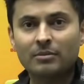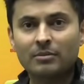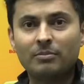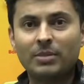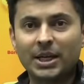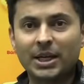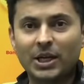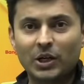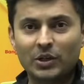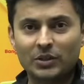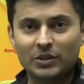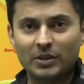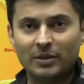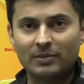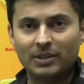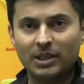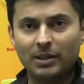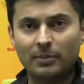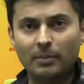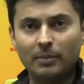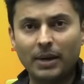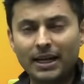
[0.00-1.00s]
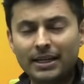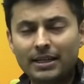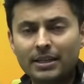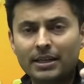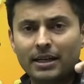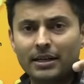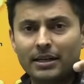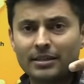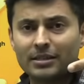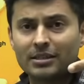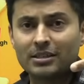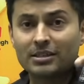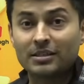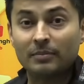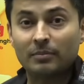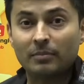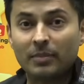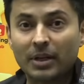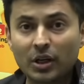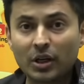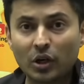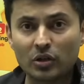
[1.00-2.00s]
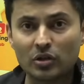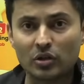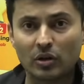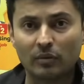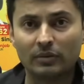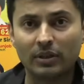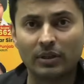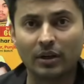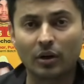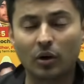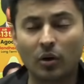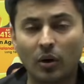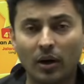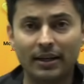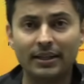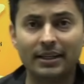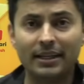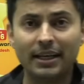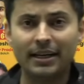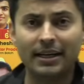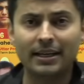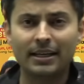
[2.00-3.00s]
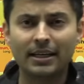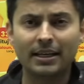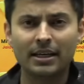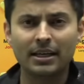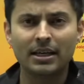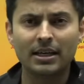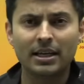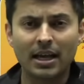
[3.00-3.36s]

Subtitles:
because of the mentors, because of the content,